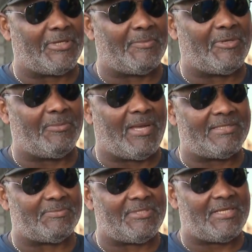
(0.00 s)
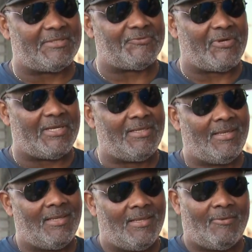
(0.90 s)
they come in to buy some tickets, right?
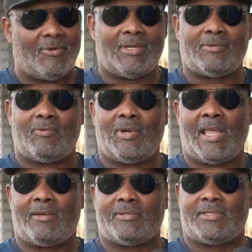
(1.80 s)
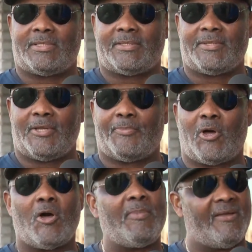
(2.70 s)
Well, well, I would uh, help
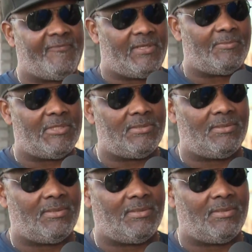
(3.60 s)
all my family.